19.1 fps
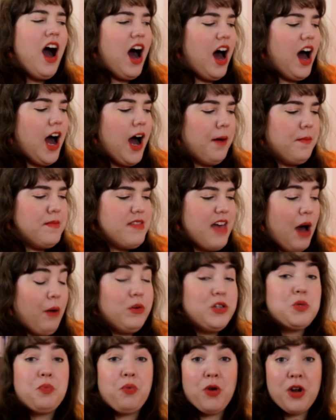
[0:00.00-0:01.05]
That
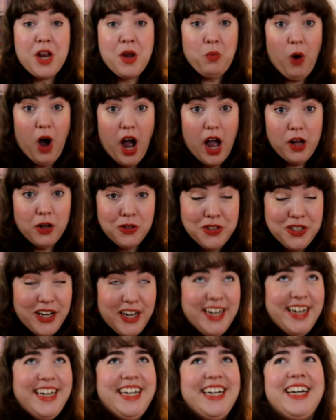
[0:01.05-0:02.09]
was pretty wild.
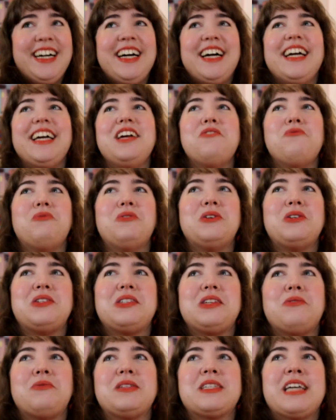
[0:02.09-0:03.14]
it
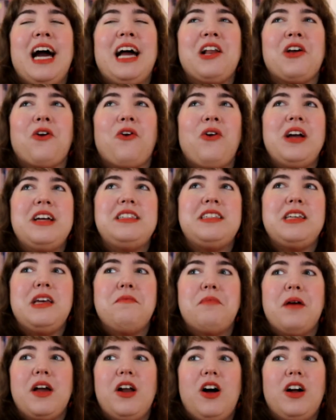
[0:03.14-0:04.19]
was kind of crazy,
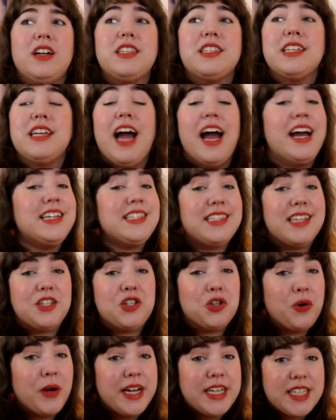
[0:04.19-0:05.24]
but honestly, I had
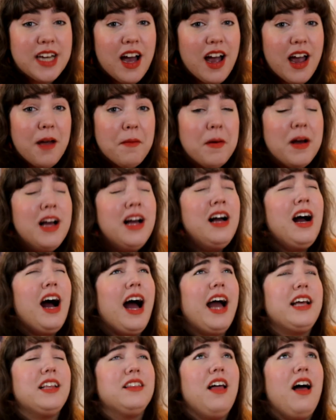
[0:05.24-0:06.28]
such a great time.
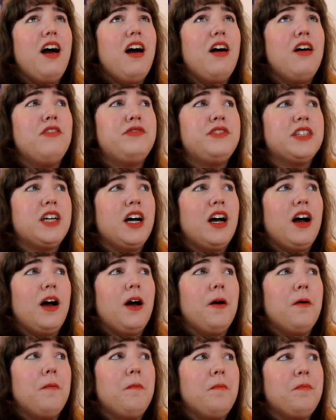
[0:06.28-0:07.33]
I loved
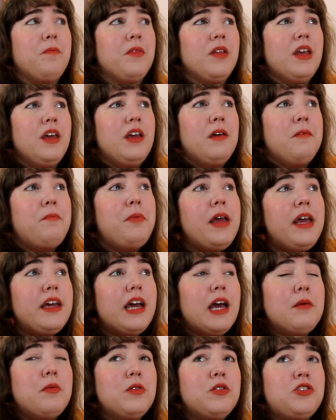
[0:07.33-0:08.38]

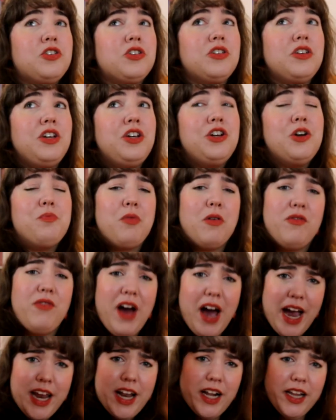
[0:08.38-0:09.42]
being able to, you know,
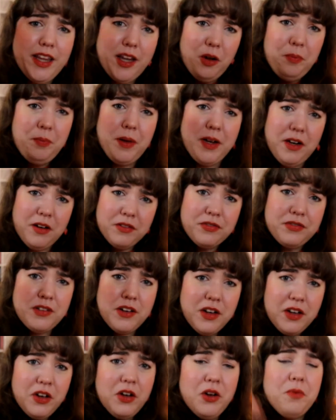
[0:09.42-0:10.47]
provide a little bit of
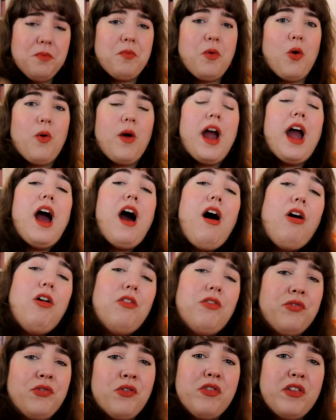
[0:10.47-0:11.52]

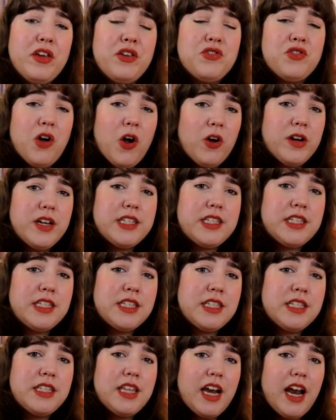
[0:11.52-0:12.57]
morale for these
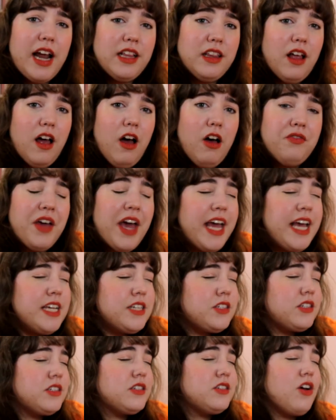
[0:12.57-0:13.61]
artists that I love.
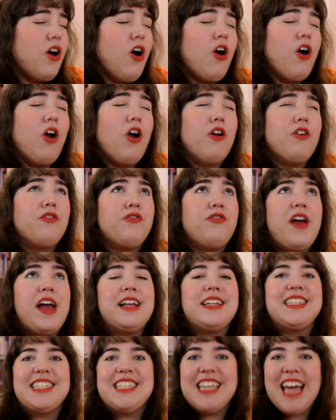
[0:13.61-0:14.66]
Ace are
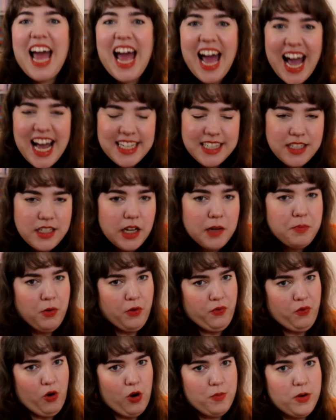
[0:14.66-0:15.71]
fantastic
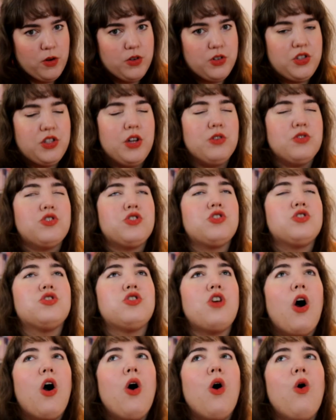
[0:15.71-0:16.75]
performers. They're
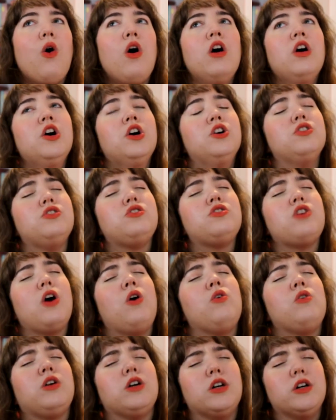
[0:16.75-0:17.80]
so,
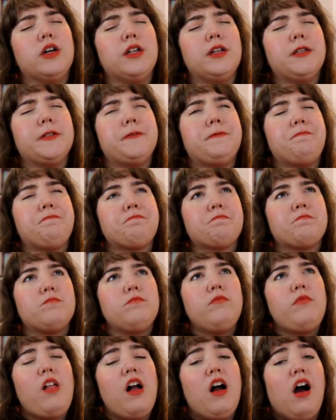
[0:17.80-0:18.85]
so good.
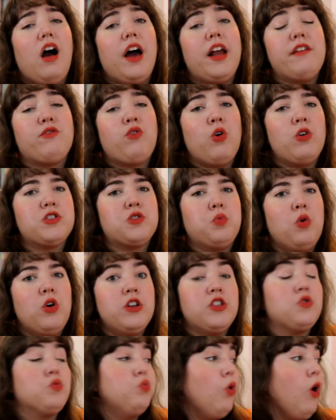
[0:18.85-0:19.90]
And of course,
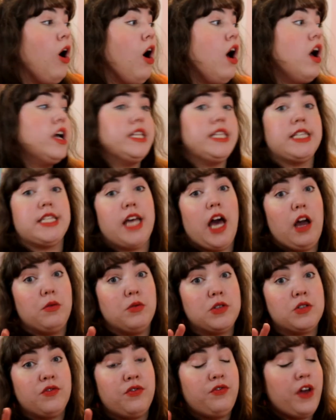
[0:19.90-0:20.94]
Woods, I
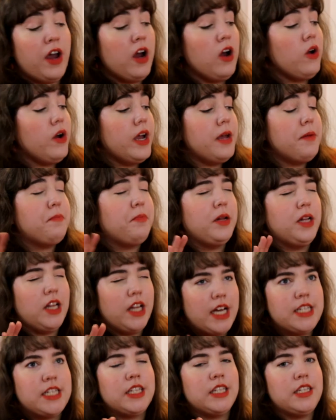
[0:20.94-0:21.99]
was very
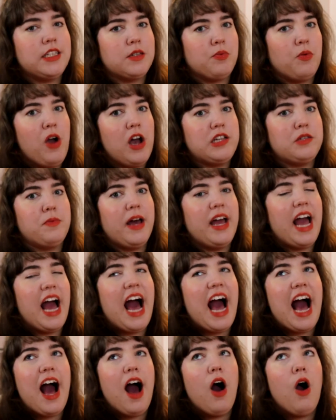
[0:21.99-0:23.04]
pleasantly surprised by
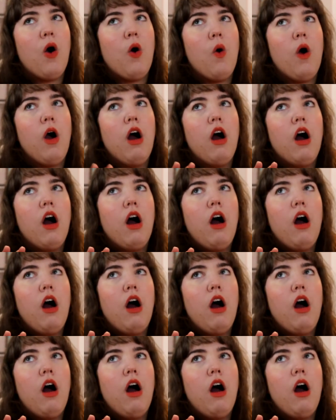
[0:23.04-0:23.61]
how